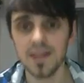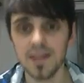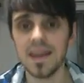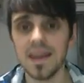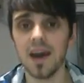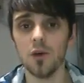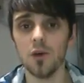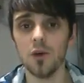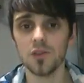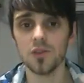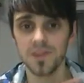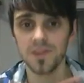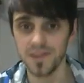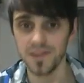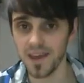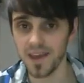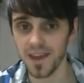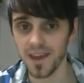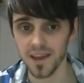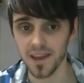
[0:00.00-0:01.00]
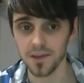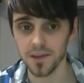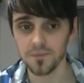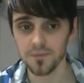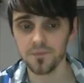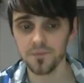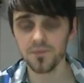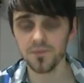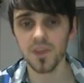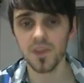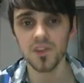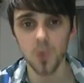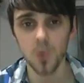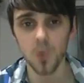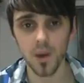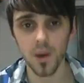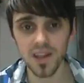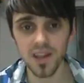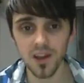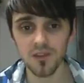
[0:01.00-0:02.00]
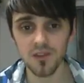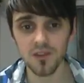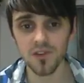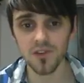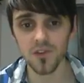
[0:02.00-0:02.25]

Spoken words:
Now today, 29th